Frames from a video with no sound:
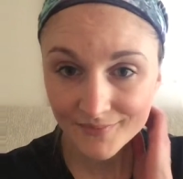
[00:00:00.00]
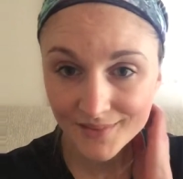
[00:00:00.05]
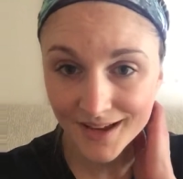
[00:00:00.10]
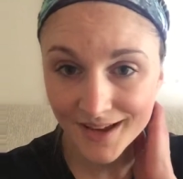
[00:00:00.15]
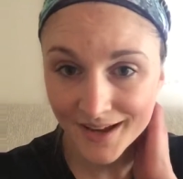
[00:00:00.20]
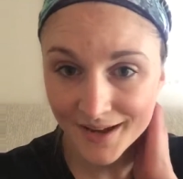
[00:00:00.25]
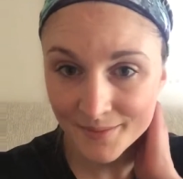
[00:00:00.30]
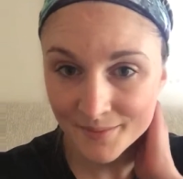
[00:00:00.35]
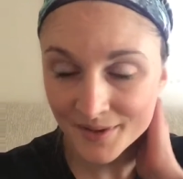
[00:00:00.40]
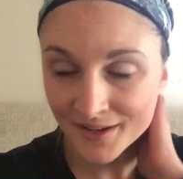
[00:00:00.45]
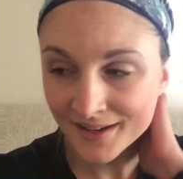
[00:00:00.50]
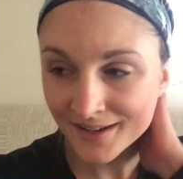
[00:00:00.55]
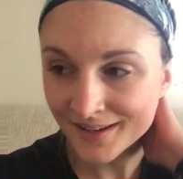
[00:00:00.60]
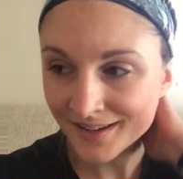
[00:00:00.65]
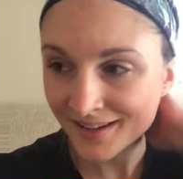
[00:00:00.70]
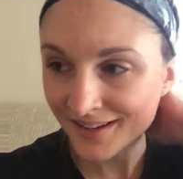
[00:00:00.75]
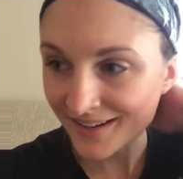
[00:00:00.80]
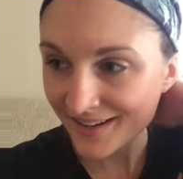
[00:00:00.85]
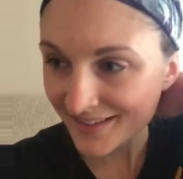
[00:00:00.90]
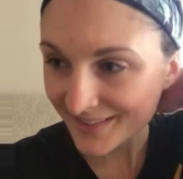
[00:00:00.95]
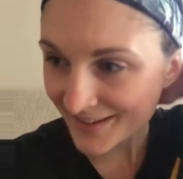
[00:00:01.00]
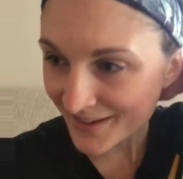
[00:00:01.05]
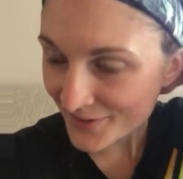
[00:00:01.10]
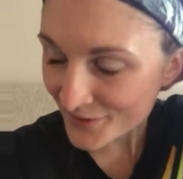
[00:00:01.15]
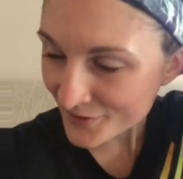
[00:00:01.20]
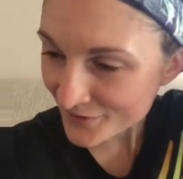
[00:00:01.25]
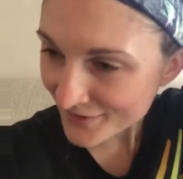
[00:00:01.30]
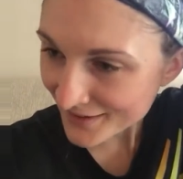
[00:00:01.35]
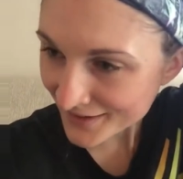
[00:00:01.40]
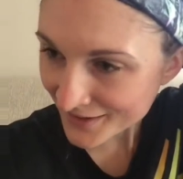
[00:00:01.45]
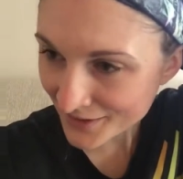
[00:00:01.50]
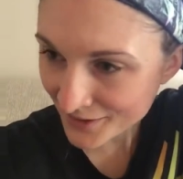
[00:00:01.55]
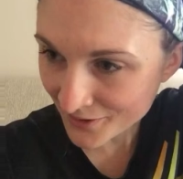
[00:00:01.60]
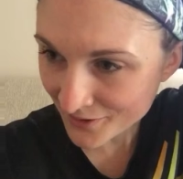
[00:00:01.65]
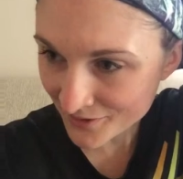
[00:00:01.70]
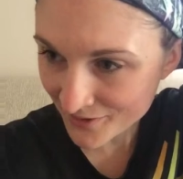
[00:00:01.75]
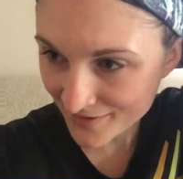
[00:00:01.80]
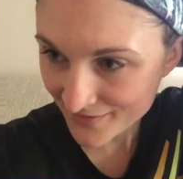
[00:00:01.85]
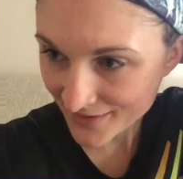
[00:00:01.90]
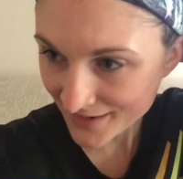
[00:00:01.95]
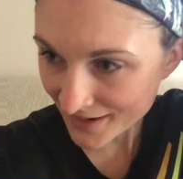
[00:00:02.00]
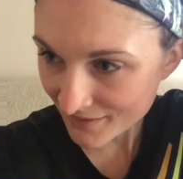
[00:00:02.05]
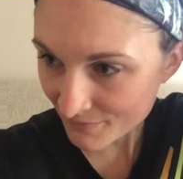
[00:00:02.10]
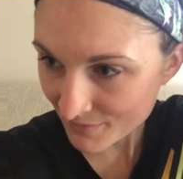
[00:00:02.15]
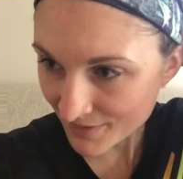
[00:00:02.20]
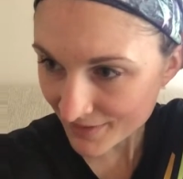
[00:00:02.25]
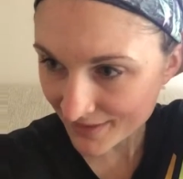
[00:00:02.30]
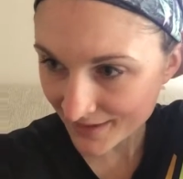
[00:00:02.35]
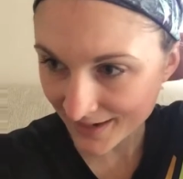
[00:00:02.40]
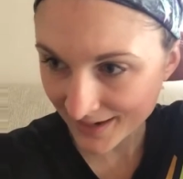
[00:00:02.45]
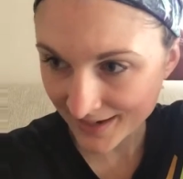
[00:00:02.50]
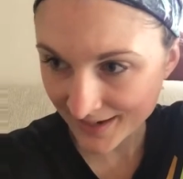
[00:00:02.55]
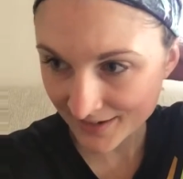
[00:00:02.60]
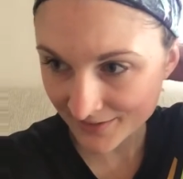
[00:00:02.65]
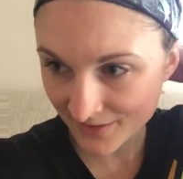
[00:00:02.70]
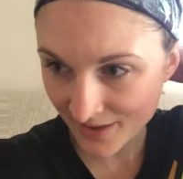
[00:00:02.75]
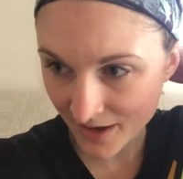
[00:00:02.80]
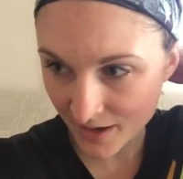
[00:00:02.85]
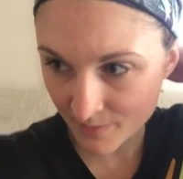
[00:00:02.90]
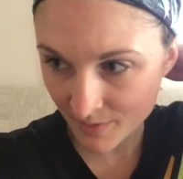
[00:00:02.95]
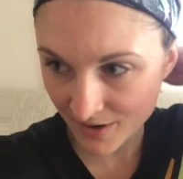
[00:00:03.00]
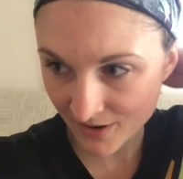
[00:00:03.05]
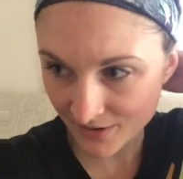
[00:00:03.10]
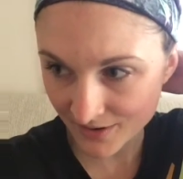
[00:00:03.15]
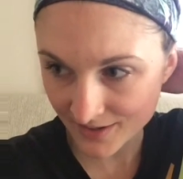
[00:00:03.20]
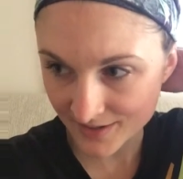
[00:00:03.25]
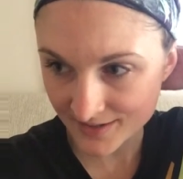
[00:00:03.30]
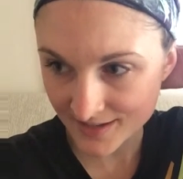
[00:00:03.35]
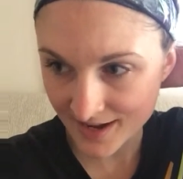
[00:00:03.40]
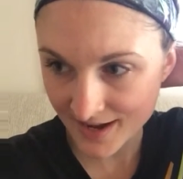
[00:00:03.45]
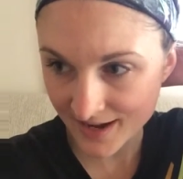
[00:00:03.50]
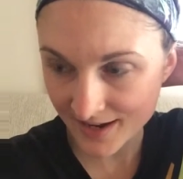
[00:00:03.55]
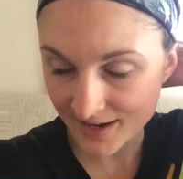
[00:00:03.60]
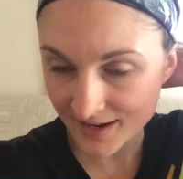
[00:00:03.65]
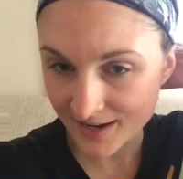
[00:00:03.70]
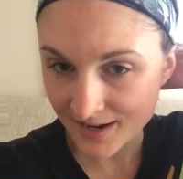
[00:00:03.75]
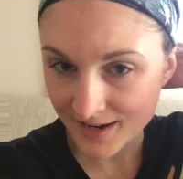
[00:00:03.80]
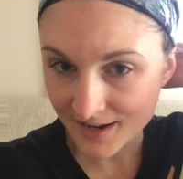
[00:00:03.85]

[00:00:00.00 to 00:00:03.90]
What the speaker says: The other thing, that I've been thinking a lot about is that